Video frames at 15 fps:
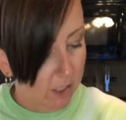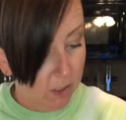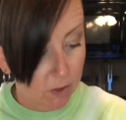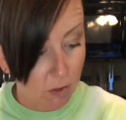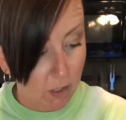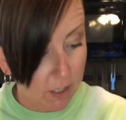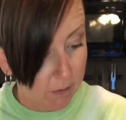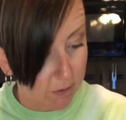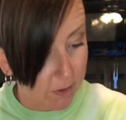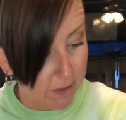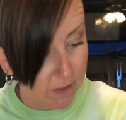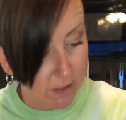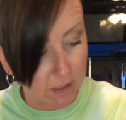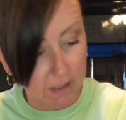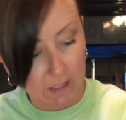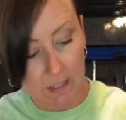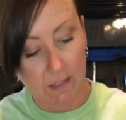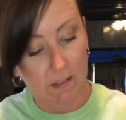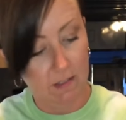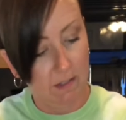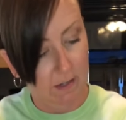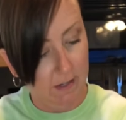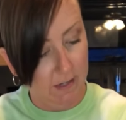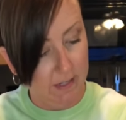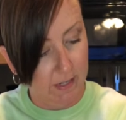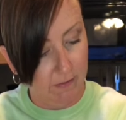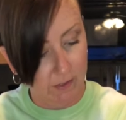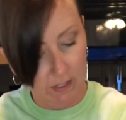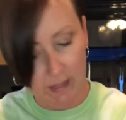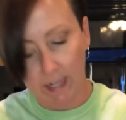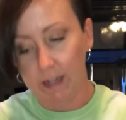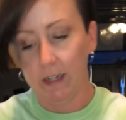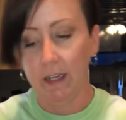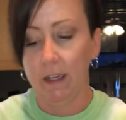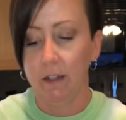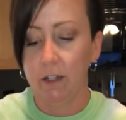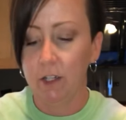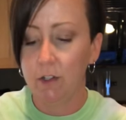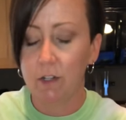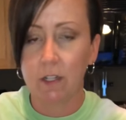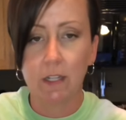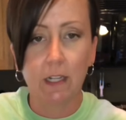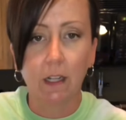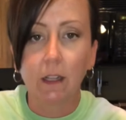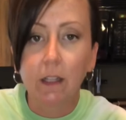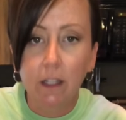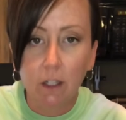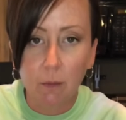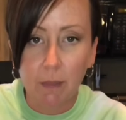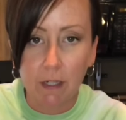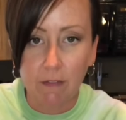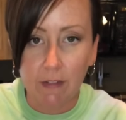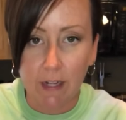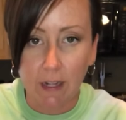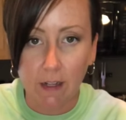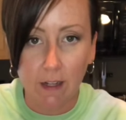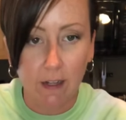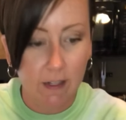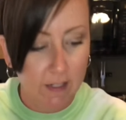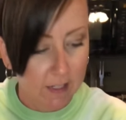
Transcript: Totally ruined the cookies, never did that again. You just need a little bit of vanilla.